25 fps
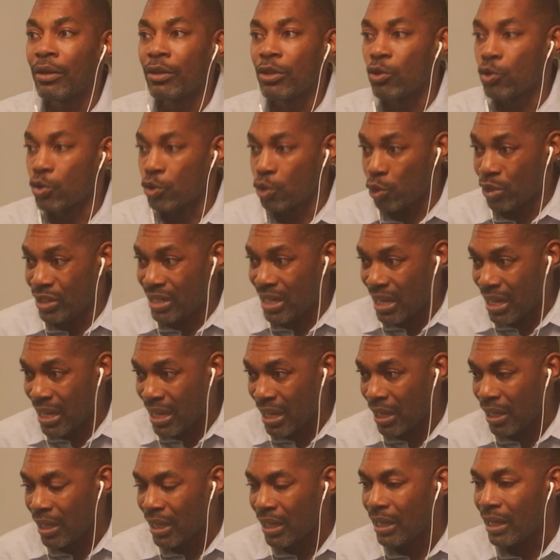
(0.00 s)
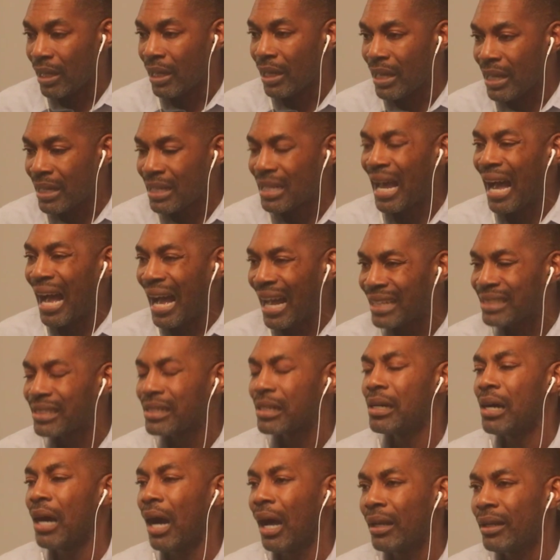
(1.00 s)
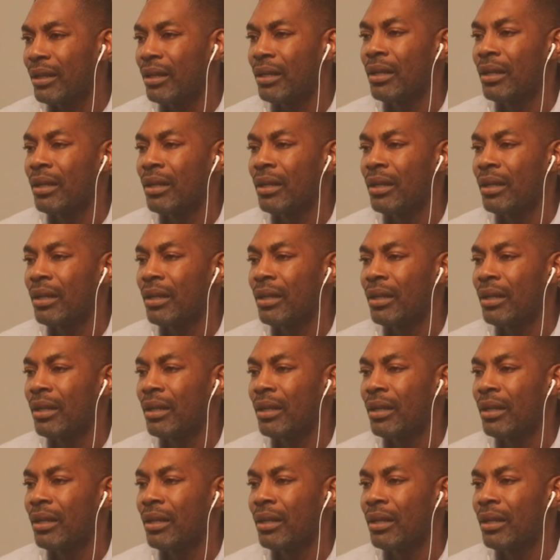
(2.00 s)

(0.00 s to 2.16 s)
today, it has gotten